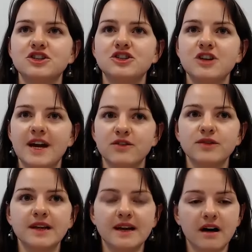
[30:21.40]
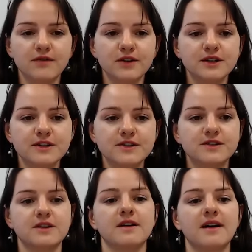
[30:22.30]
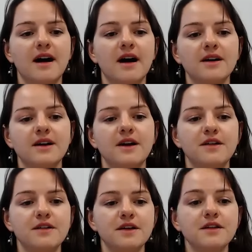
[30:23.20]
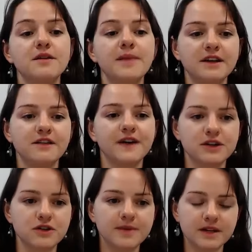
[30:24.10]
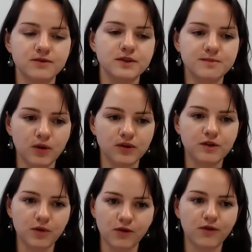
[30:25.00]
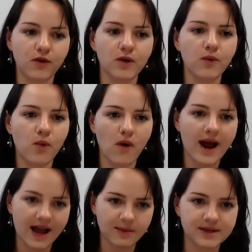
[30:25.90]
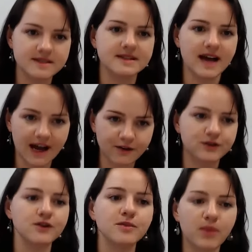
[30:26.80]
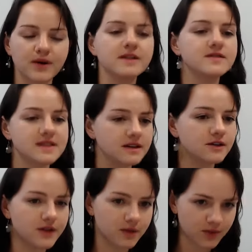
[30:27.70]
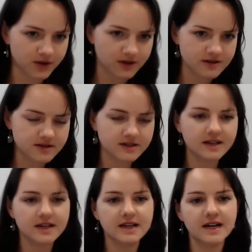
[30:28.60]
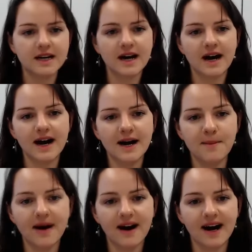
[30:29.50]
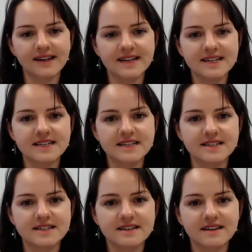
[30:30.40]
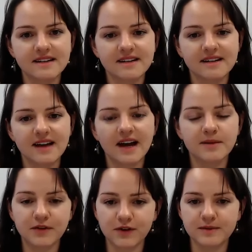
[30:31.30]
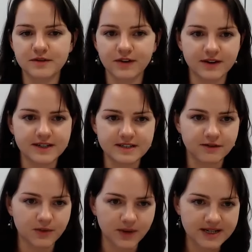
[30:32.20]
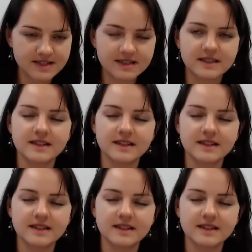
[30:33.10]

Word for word: generally covers the manufacturer being responsible for what happens after point of sale of their product. And this can be framed in various different ways,